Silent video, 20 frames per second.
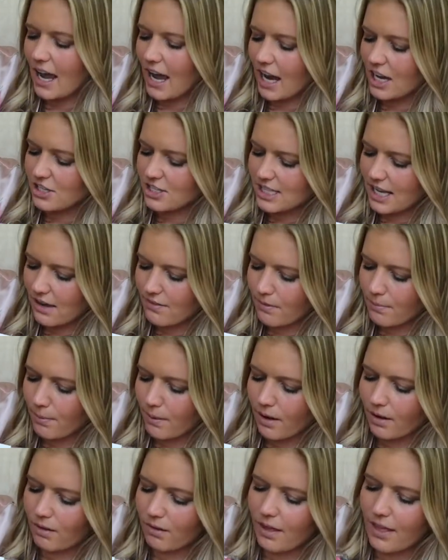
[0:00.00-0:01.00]
I just have a
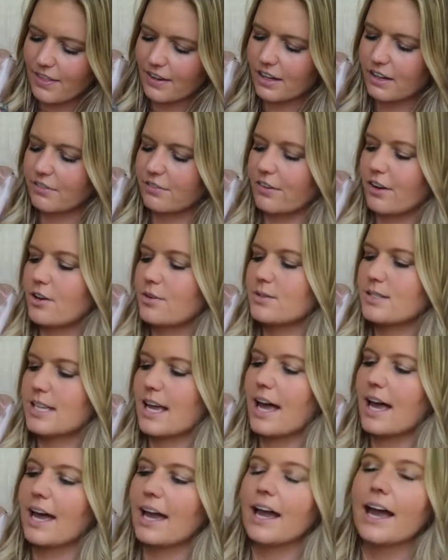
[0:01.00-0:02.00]
bottle I think of
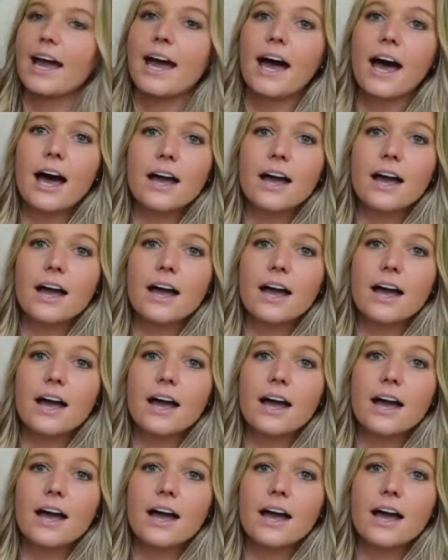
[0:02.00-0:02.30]
rosé,